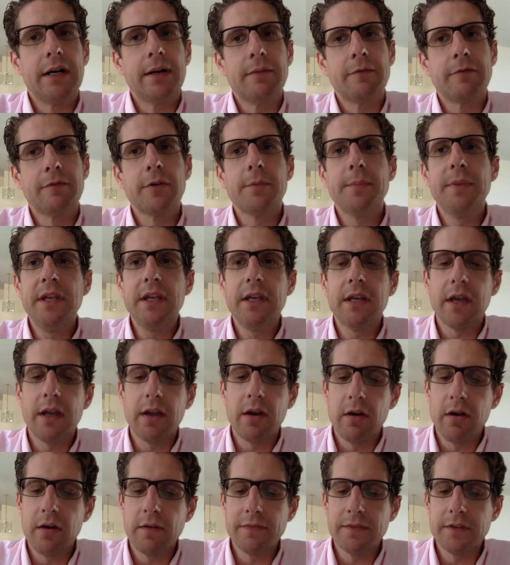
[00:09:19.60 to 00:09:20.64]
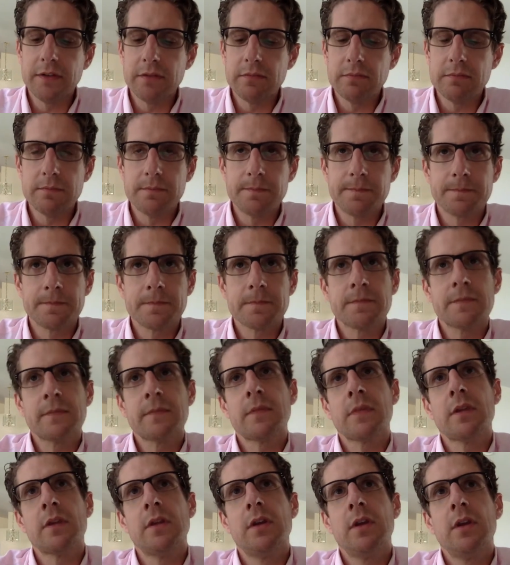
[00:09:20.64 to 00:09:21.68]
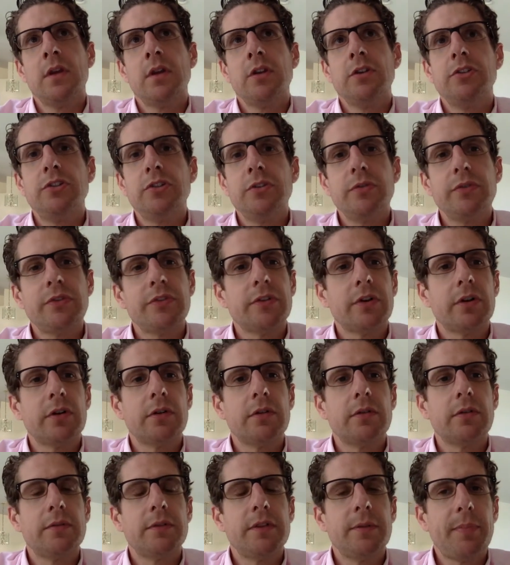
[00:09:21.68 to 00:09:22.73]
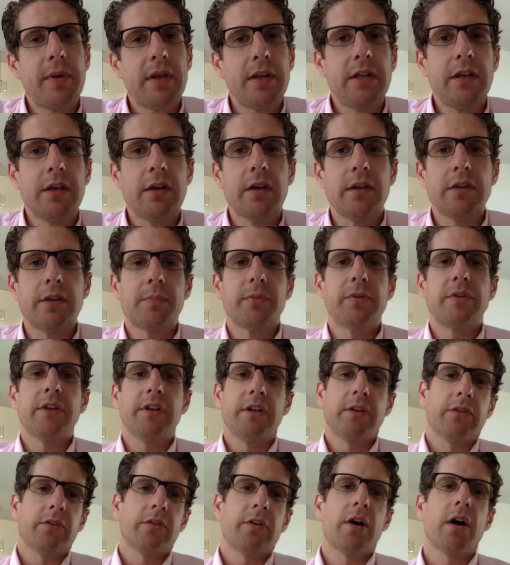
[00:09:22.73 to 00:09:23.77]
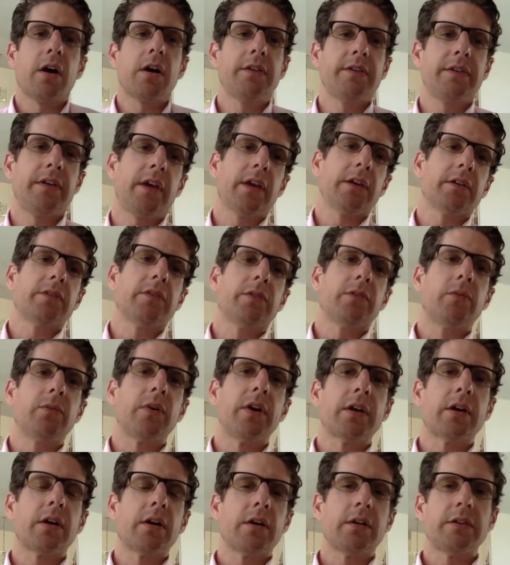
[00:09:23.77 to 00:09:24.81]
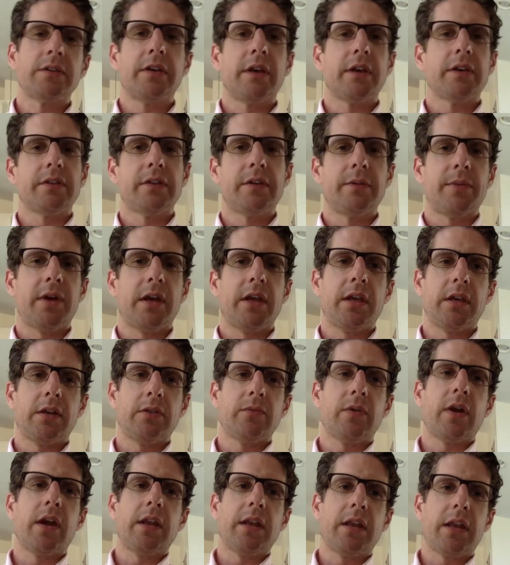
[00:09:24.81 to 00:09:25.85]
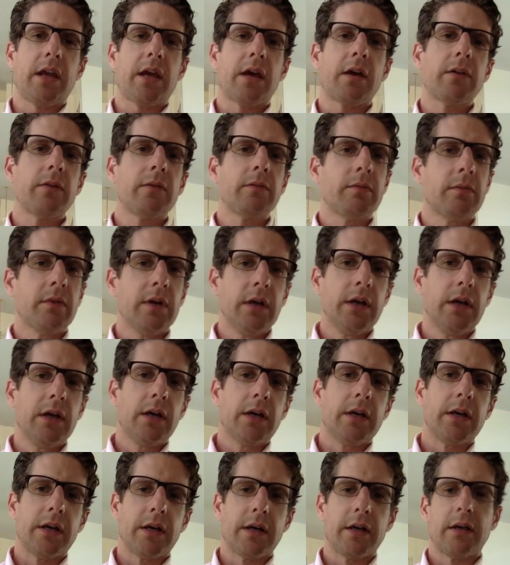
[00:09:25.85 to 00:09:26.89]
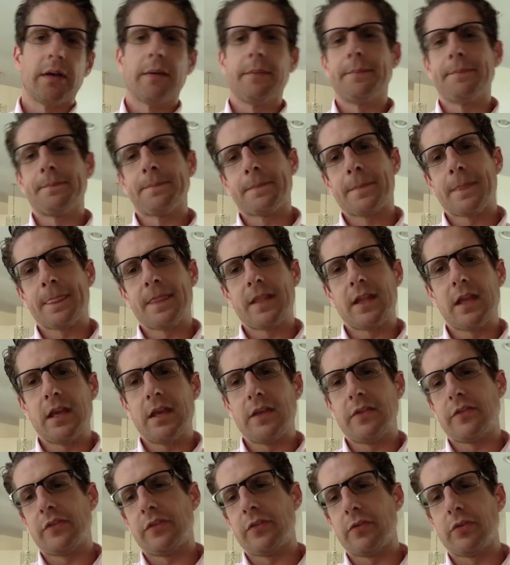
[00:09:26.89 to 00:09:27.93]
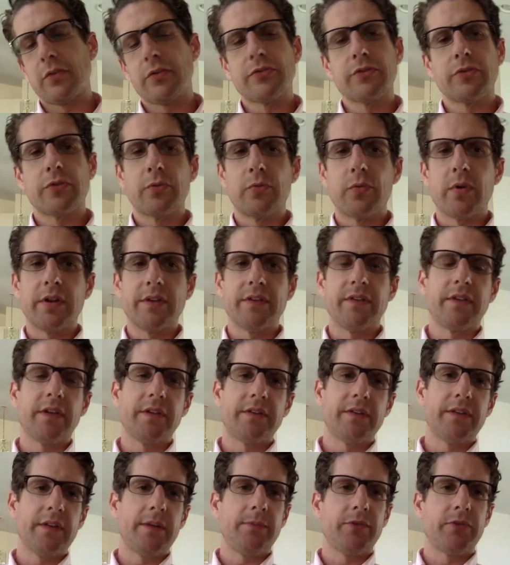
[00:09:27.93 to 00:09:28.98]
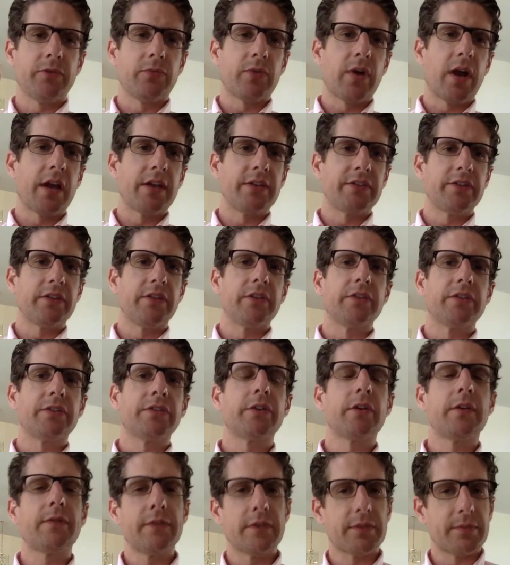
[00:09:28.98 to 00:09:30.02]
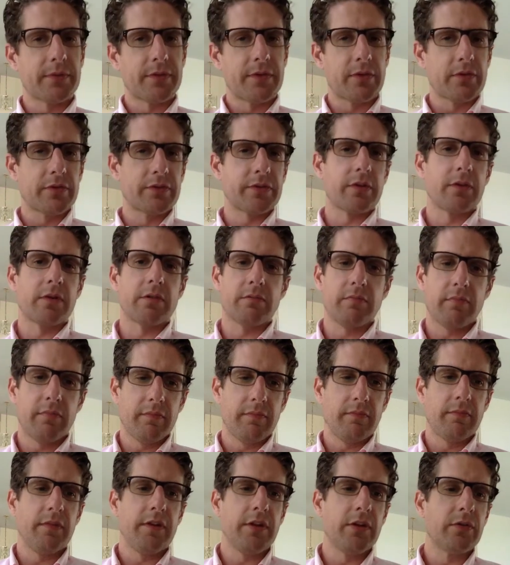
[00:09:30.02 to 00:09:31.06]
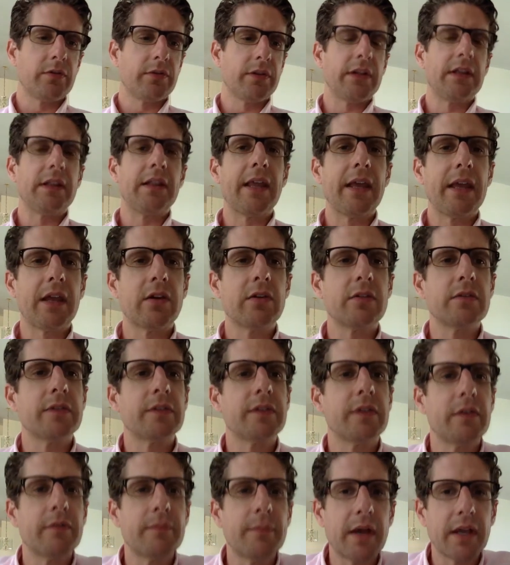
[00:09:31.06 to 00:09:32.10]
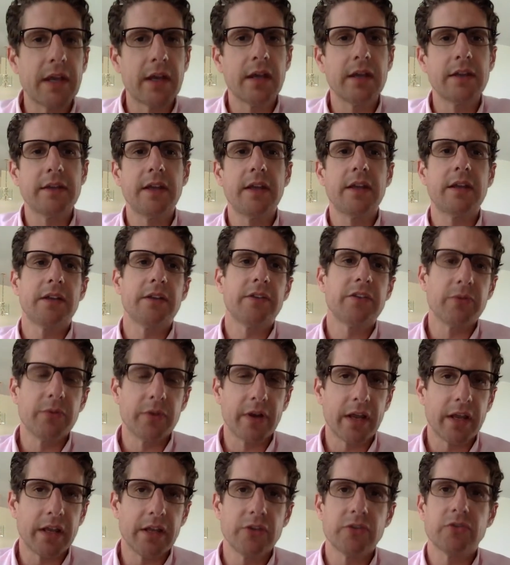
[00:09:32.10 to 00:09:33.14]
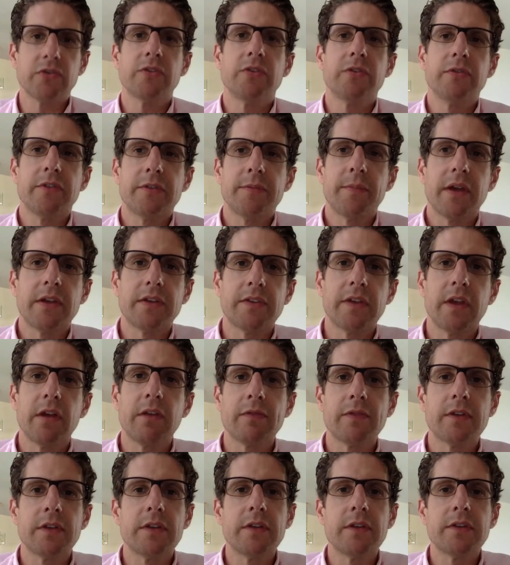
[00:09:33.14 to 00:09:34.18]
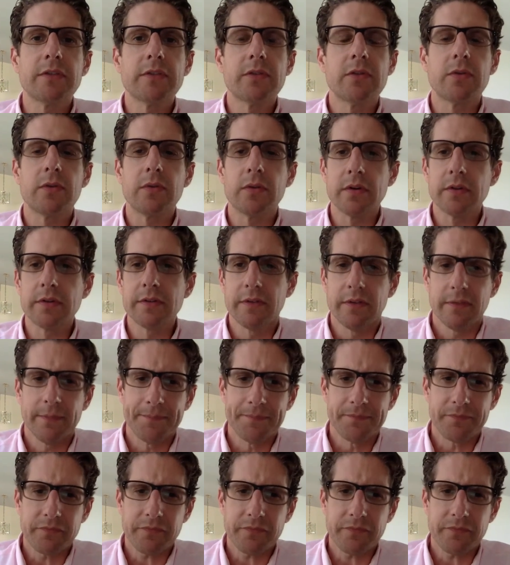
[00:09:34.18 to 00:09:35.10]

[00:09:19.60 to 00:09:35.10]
for me, I often do so depending on the particular context. So what context am I in right now? And so those are the ones that seem to rise to the surface, but those aren't the only layers of my identity. So when I introduced myself in this course,